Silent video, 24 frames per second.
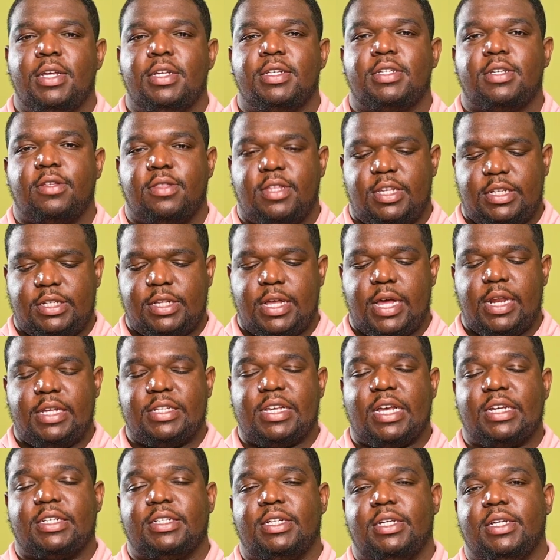So this light is
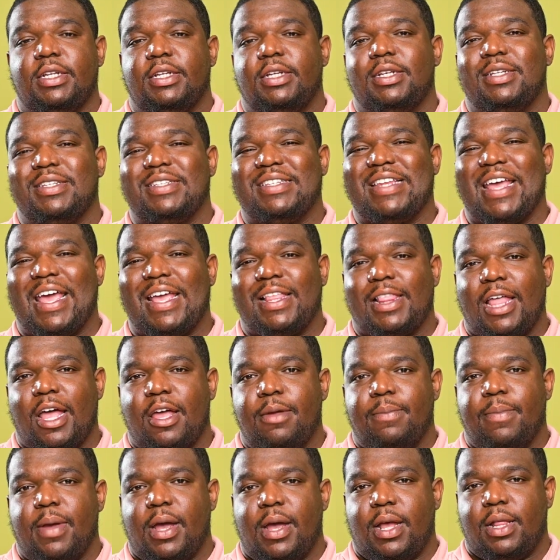actually
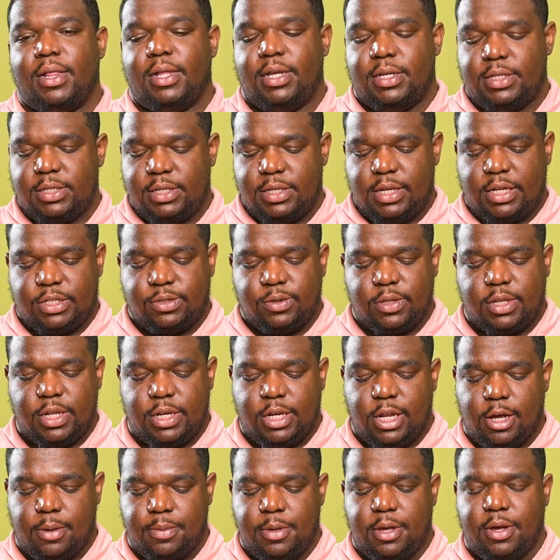daylight balanced. That's what the
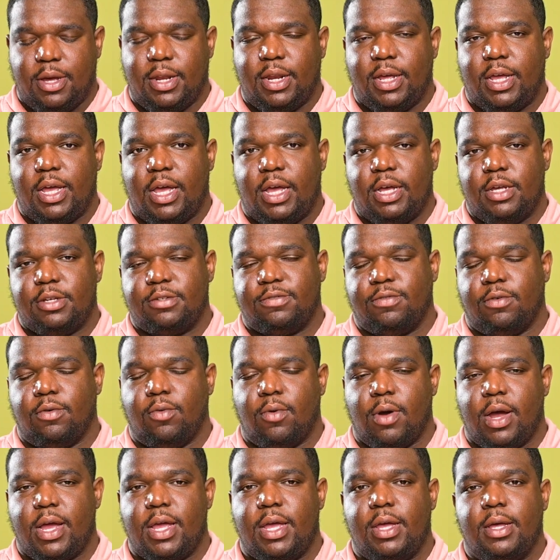W indicates for
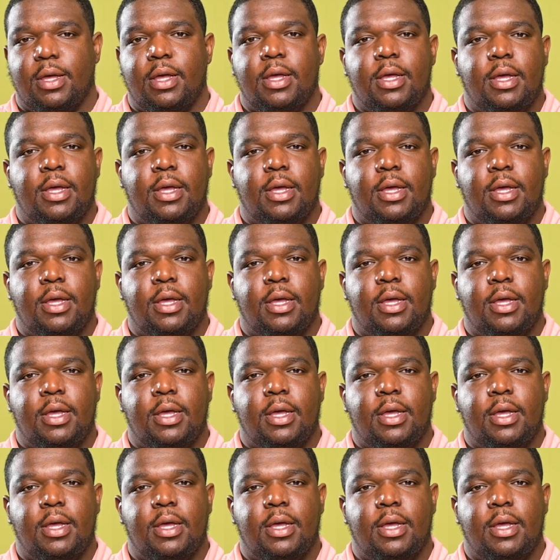white.